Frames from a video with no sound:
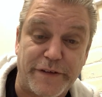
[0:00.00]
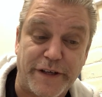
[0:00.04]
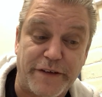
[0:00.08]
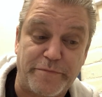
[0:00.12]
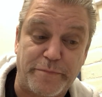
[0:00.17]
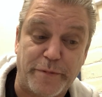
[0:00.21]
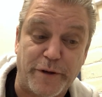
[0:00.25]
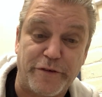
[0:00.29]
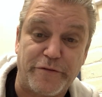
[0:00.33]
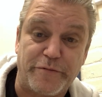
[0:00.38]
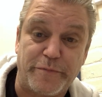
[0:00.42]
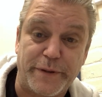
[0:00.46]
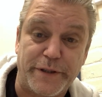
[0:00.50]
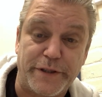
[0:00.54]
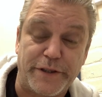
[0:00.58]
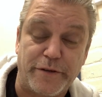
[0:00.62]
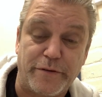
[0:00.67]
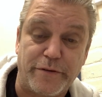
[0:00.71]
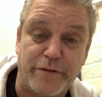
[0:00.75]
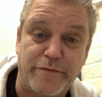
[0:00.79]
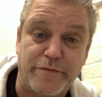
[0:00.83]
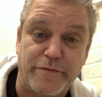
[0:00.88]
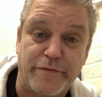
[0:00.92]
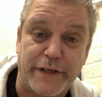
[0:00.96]
They've both been
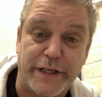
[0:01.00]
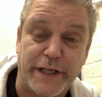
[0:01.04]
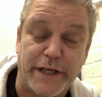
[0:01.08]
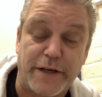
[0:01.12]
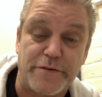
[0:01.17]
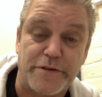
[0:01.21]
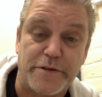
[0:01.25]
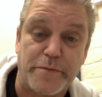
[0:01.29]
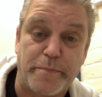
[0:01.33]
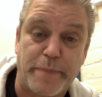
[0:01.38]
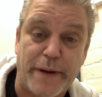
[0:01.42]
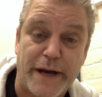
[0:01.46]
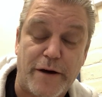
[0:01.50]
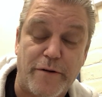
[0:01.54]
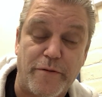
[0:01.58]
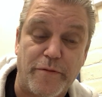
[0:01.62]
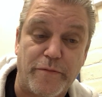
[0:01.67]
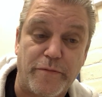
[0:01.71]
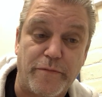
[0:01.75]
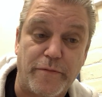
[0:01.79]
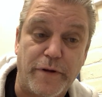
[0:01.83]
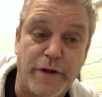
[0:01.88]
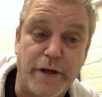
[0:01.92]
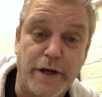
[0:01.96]
doing videos
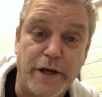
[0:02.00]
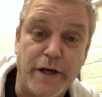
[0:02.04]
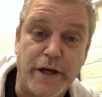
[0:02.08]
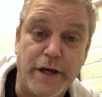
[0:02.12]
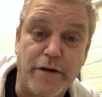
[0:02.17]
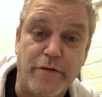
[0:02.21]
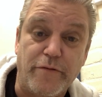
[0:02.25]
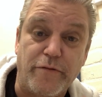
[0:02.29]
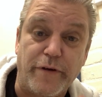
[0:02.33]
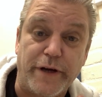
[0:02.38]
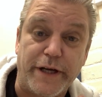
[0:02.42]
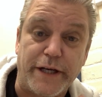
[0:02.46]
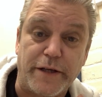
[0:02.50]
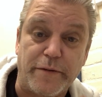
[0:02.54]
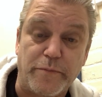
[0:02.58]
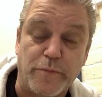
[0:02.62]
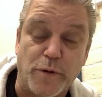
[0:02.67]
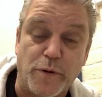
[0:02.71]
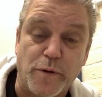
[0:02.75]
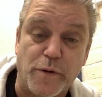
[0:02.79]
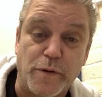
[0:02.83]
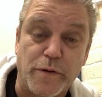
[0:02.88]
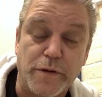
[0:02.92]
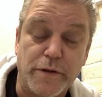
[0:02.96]
about reading
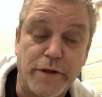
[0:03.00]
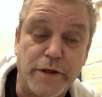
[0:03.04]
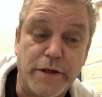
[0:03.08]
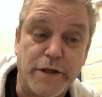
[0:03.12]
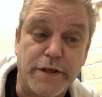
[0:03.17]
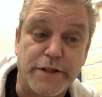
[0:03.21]
more.